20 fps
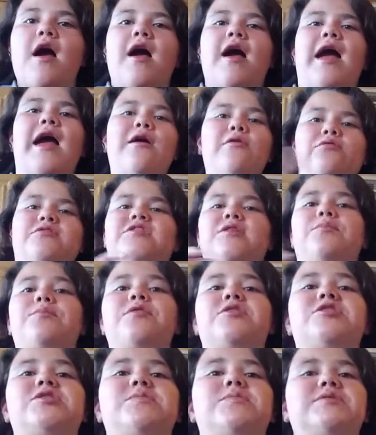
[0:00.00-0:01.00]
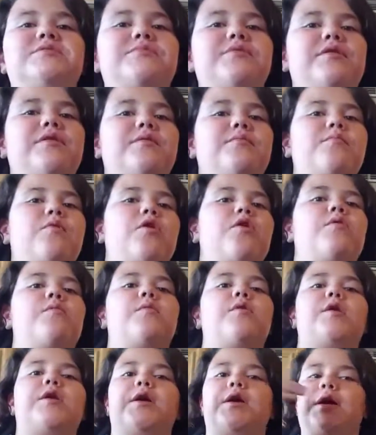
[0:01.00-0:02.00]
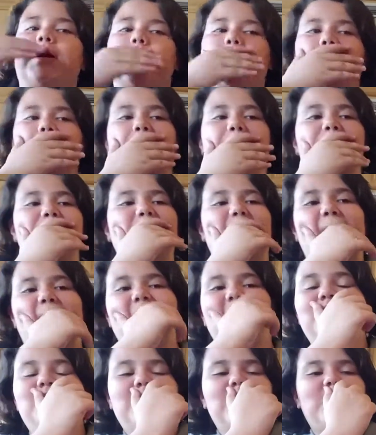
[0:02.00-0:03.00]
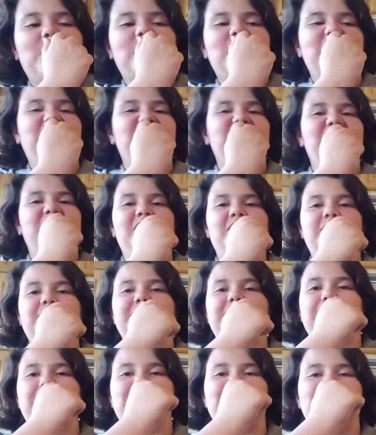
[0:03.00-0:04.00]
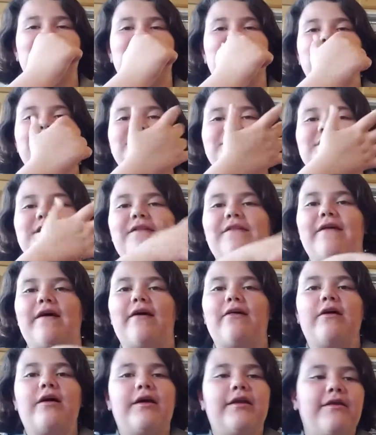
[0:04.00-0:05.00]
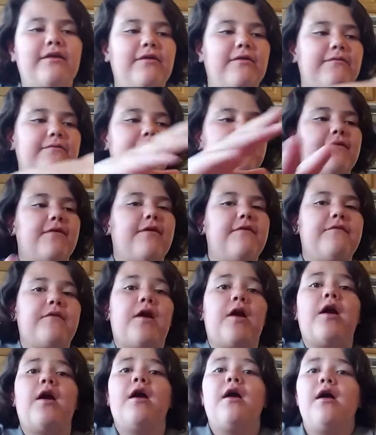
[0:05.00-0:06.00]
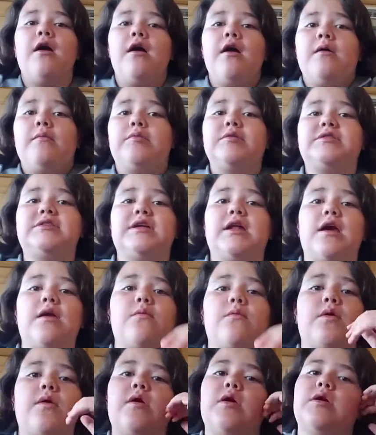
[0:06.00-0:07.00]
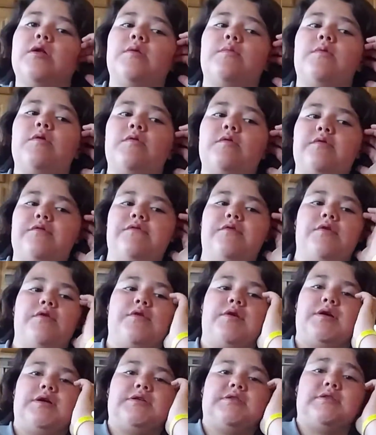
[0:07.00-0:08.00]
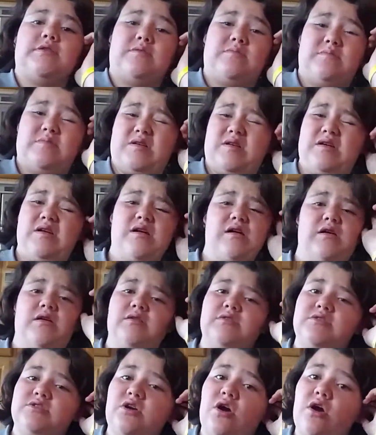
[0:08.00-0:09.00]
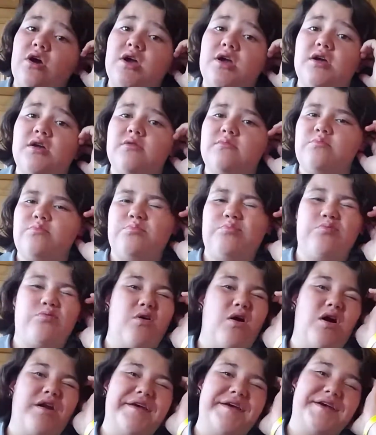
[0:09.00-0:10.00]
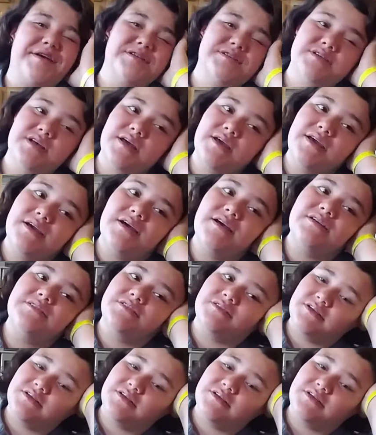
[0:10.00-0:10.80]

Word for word: Hey, what's up, YouTube? It's me, Marlon here, and I'm back with another video. So I haven't said that line in forever, but today we are going to be reviewing some uh, Target products, I guess.